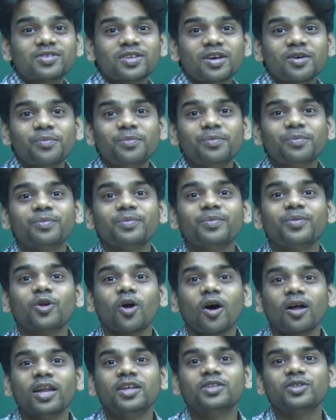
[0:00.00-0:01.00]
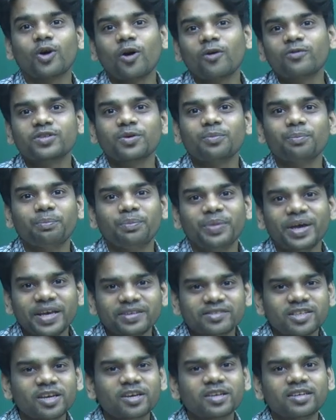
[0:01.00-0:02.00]
some knowledge of some
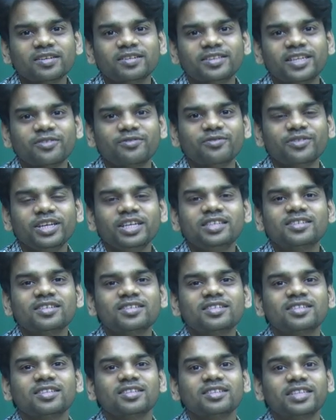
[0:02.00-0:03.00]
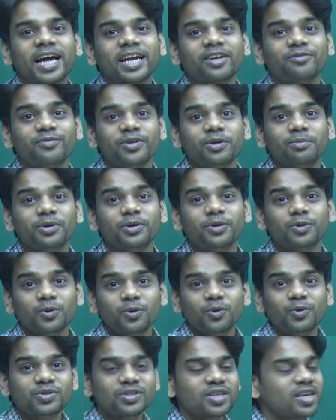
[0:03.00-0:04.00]
basic definitions that will be
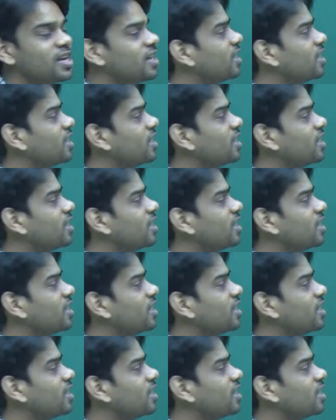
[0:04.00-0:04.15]
used